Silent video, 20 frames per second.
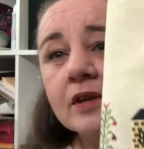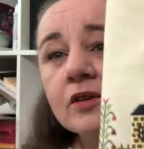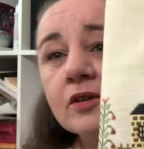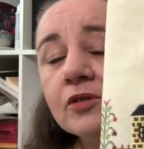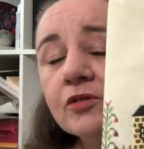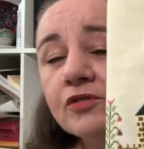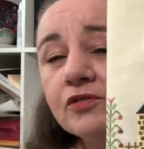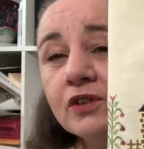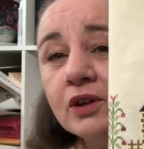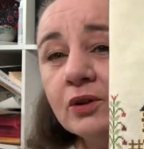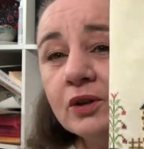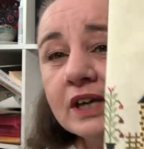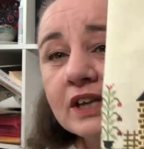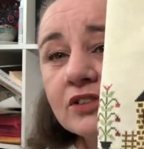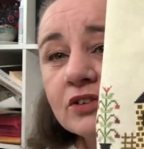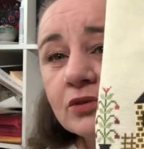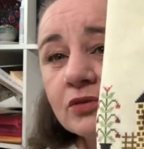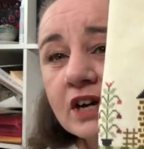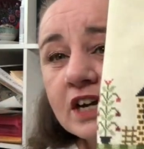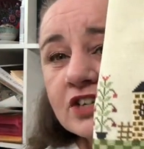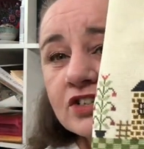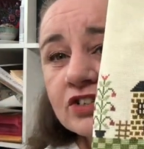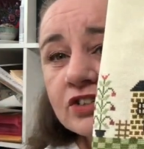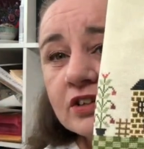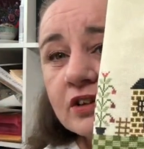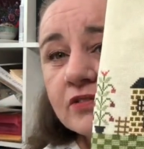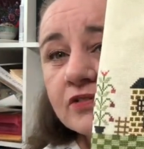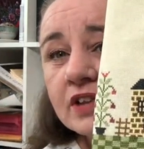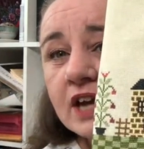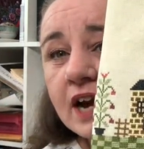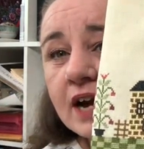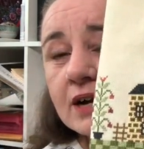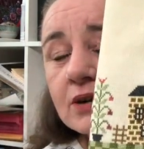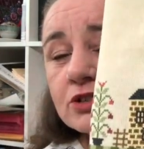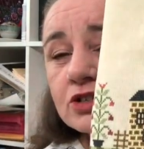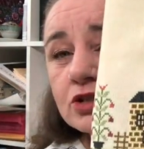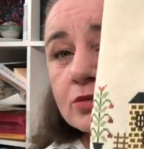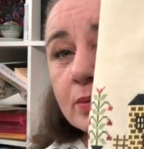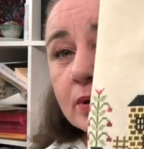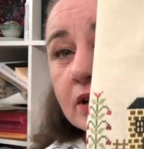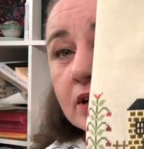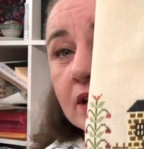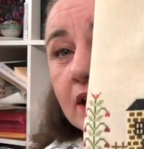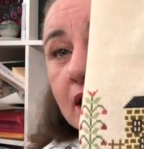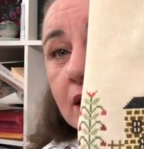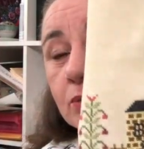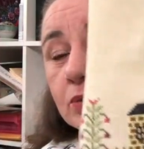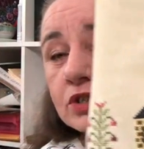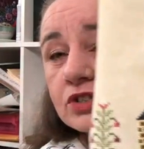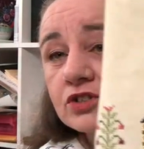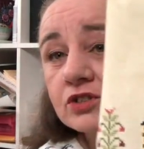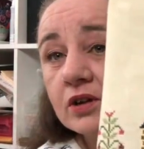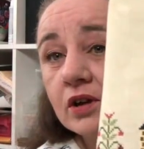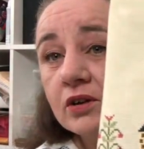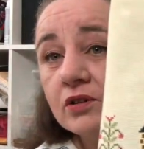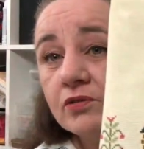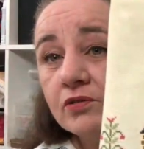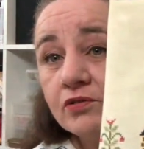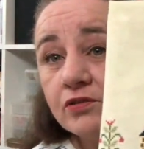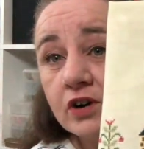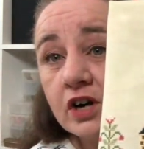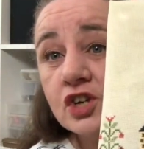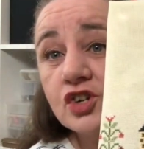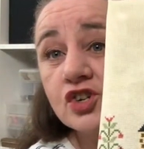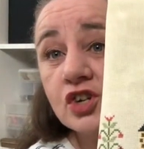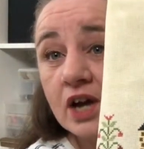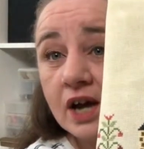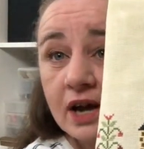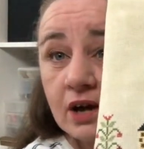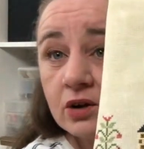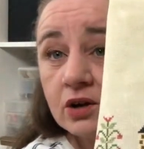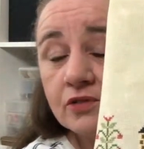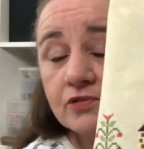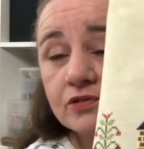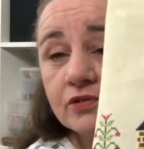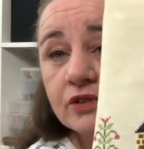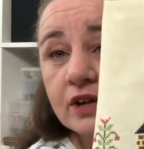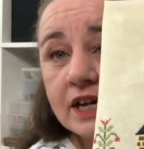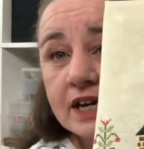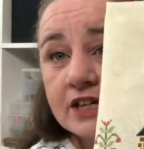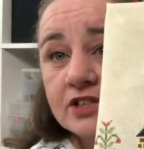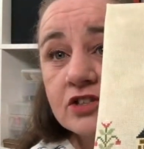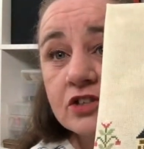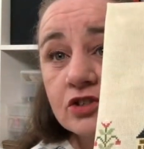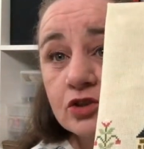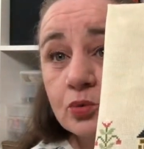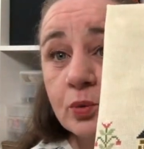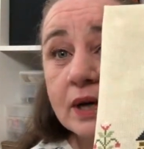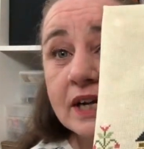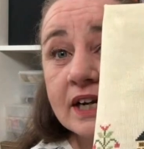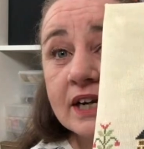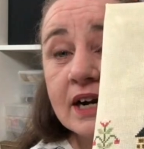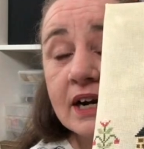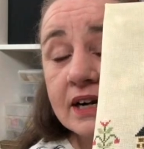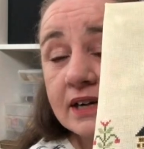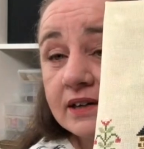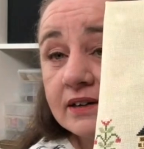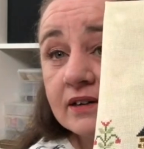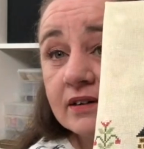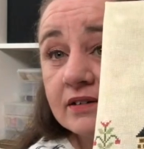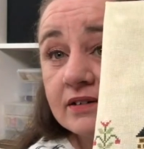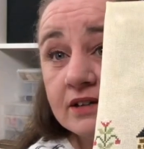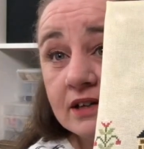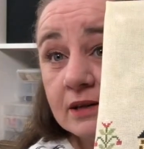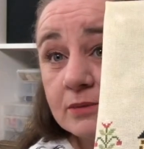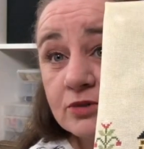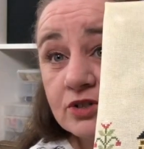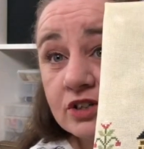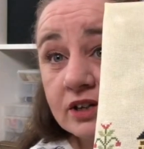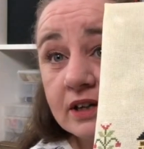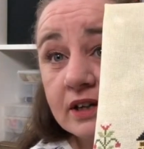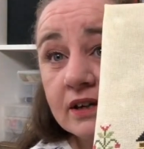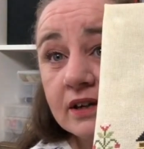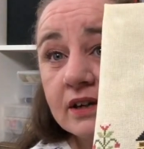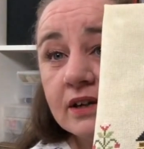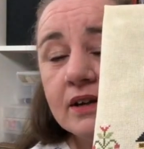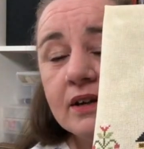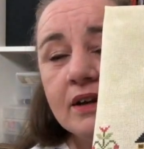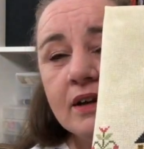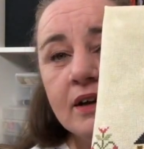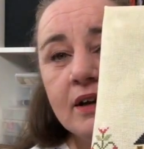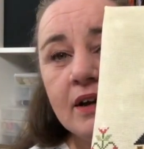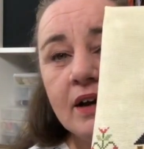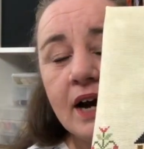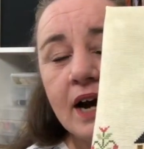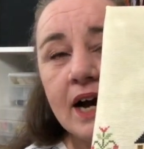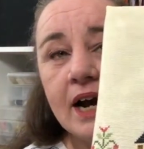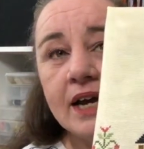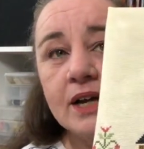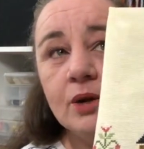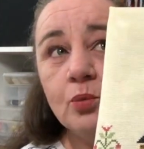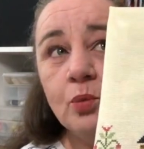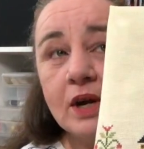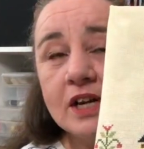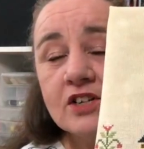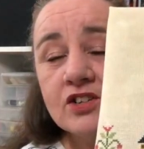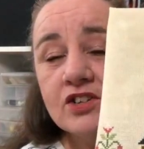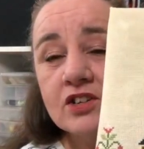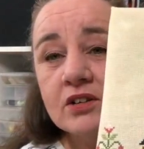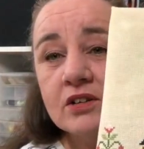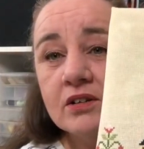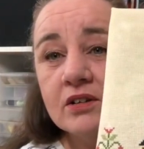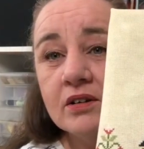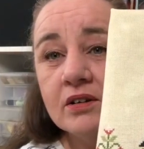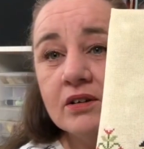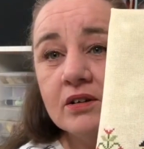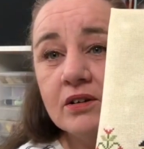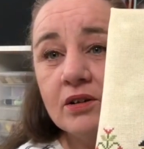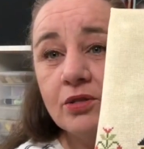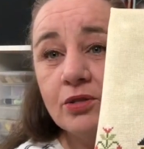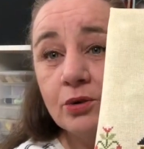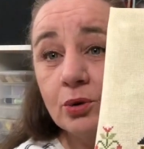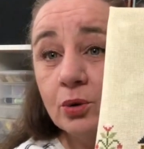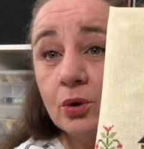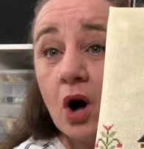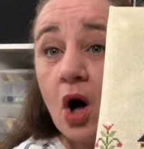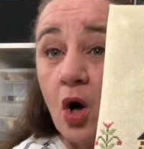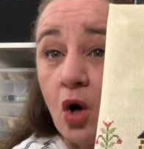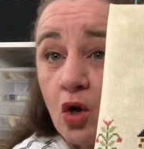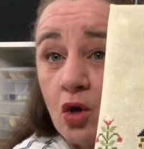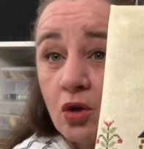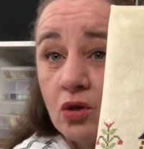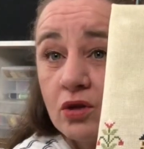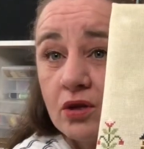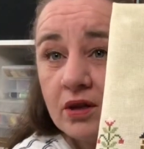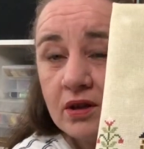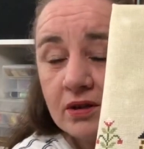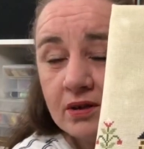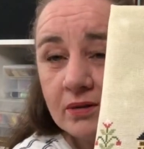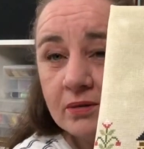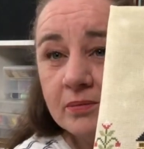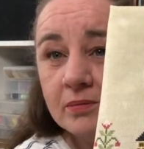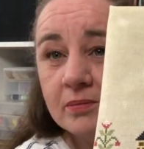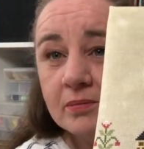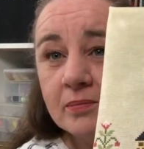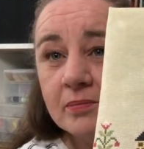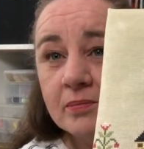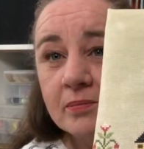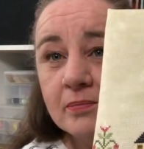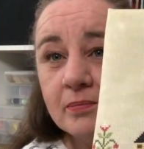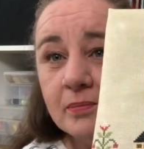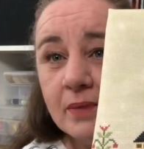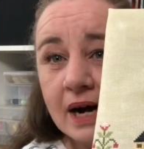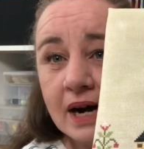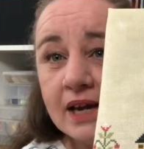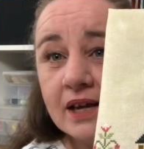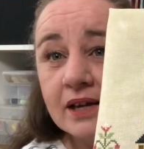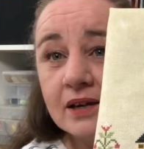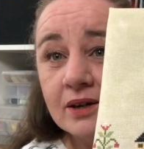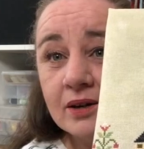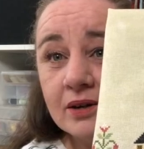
fill in the rest of the house, but I was fresh out of 829 DMC. I went through all my